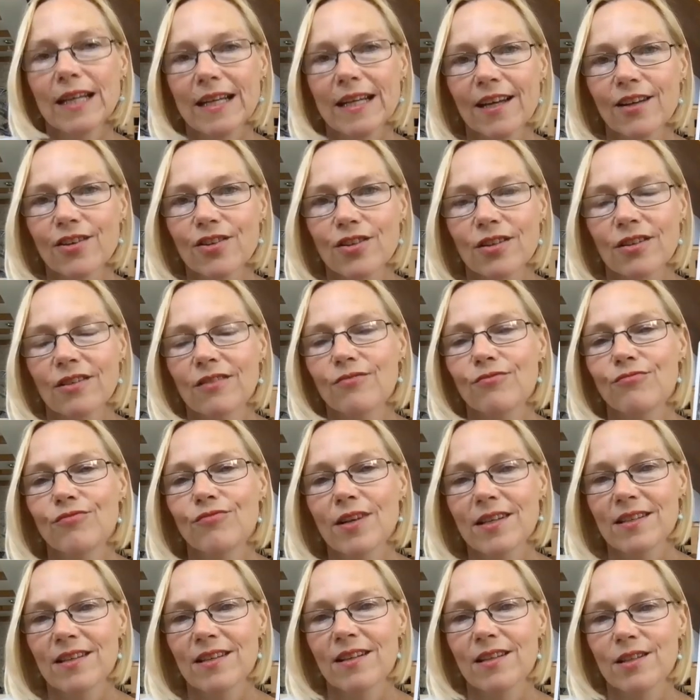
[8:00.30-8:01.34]
connection that
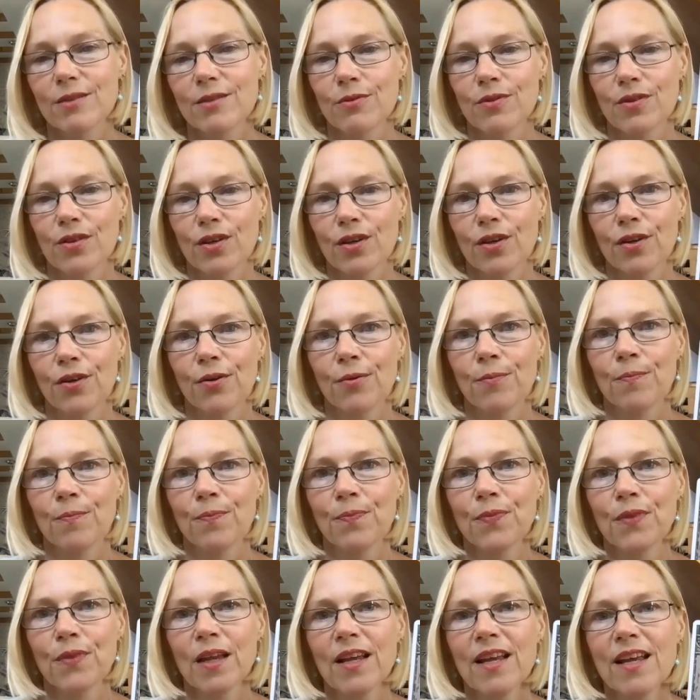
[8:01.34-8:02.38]
resonates with you.
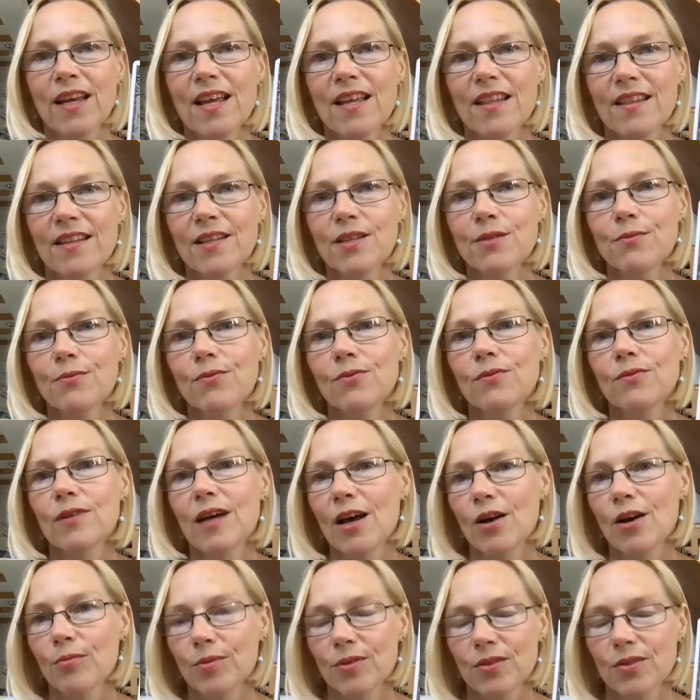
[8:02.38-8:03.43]
This will
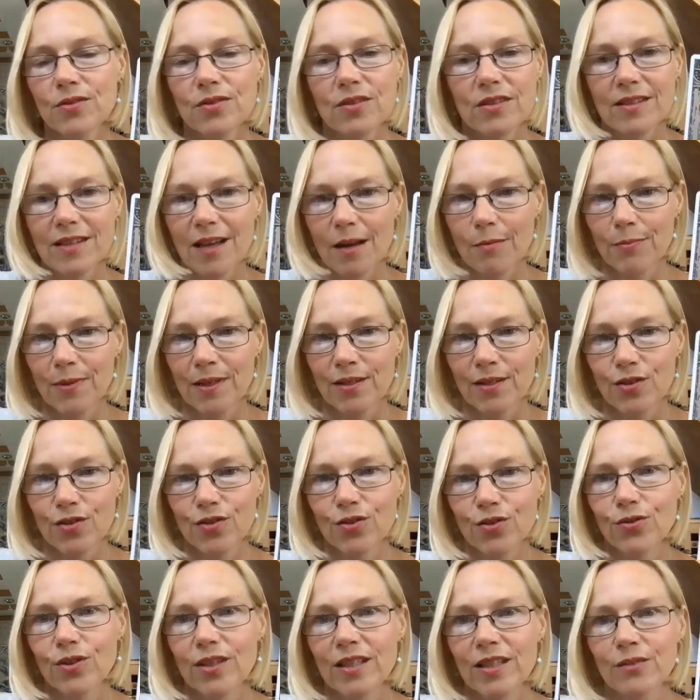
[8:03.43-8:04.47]
help you to tap into
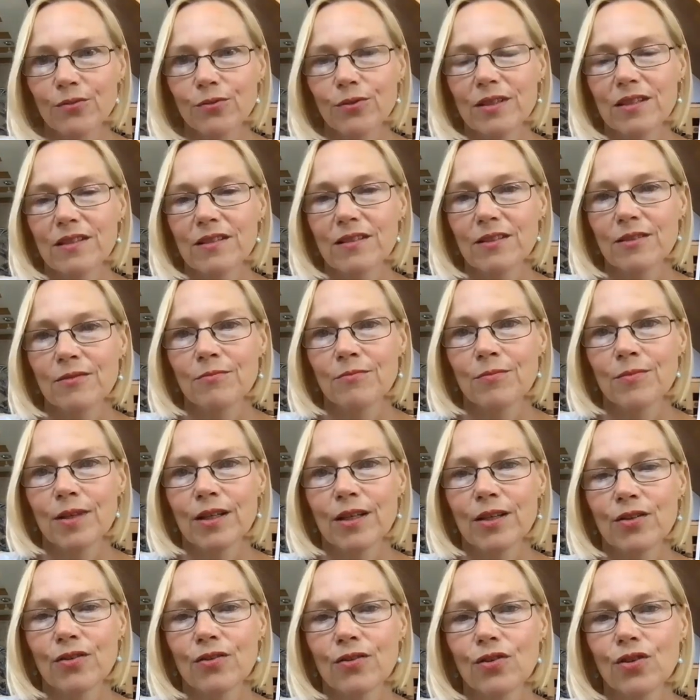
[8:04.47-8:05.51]
your inner wisdom
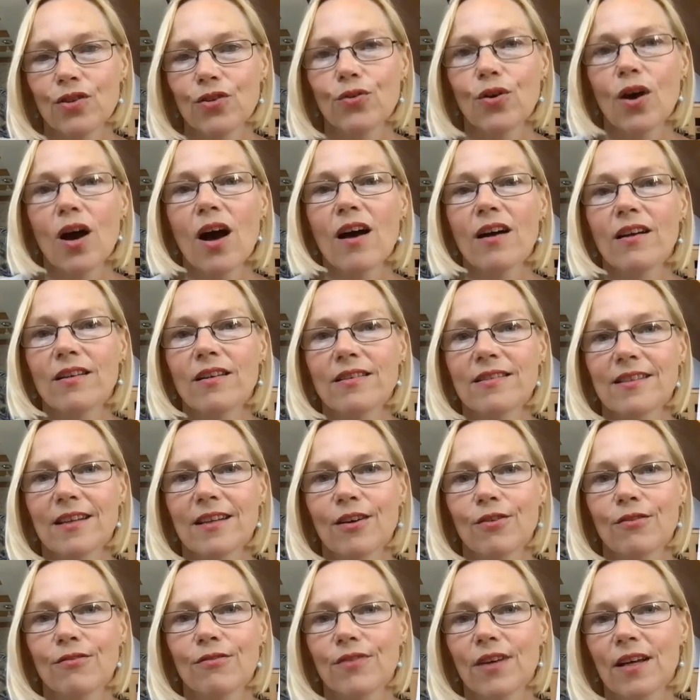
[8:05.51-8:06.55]
and your higher
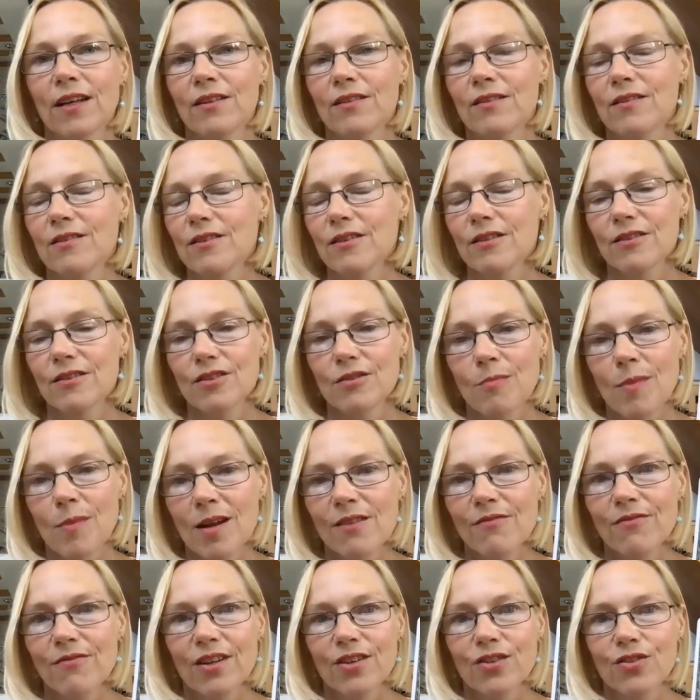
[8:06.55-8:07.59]
self and to
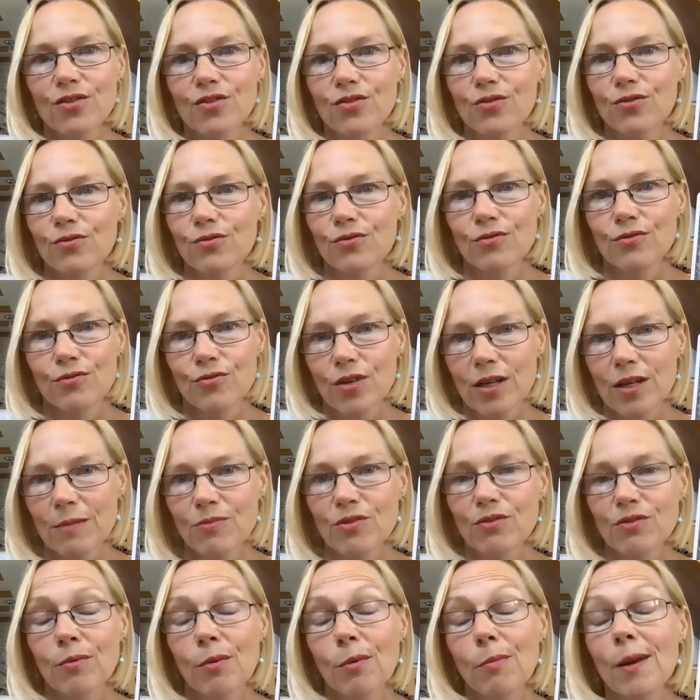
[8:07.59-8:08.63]
manifest your
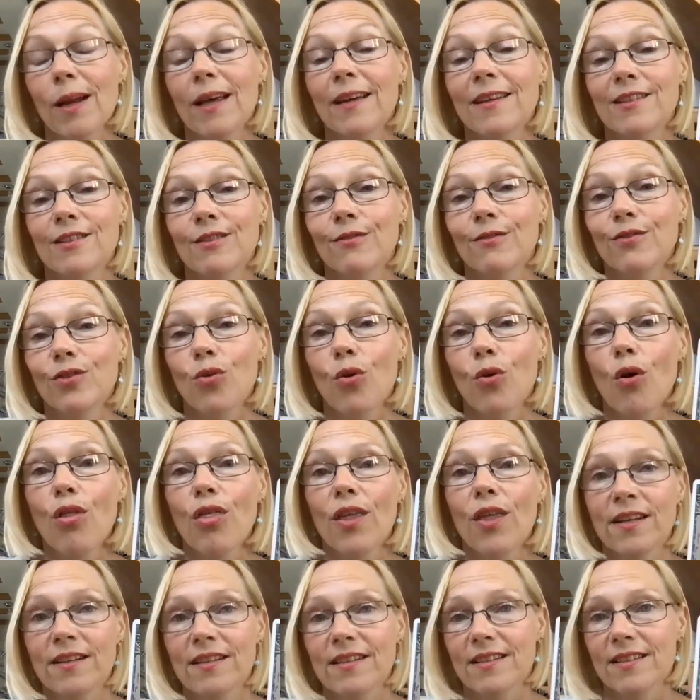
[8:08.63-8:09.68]
dreams from a place of
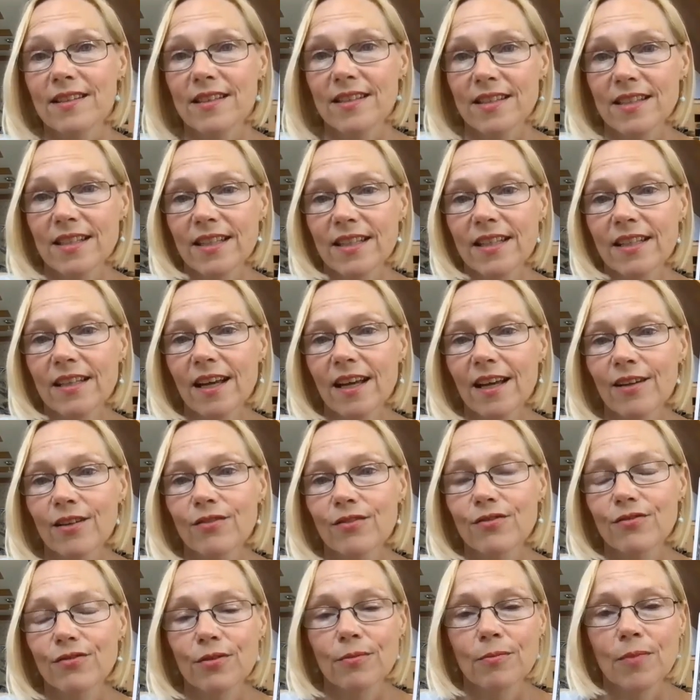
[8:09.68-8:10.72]
authenticity
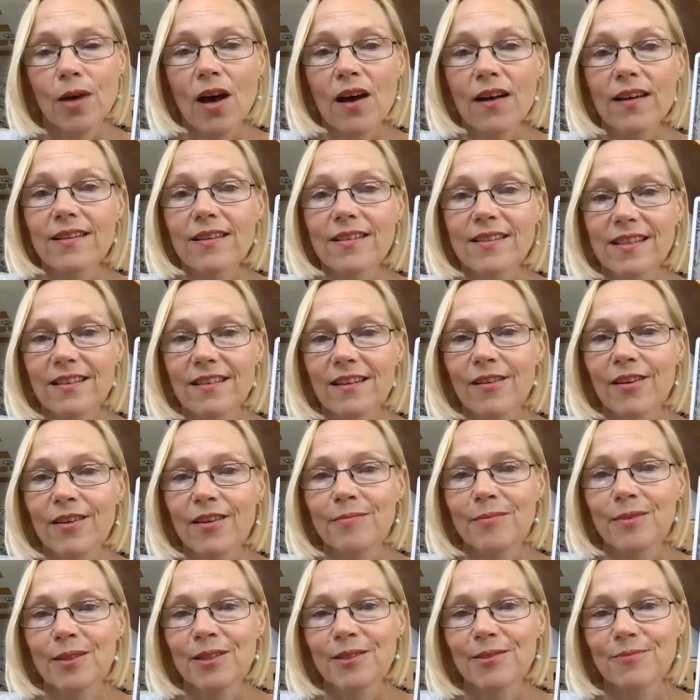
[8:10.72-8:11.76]
and from highest
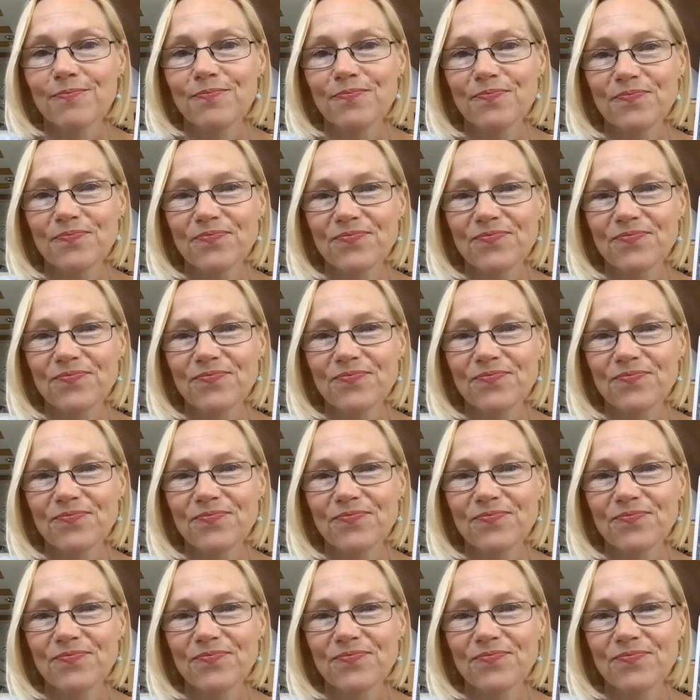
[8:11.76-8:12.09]
alignment.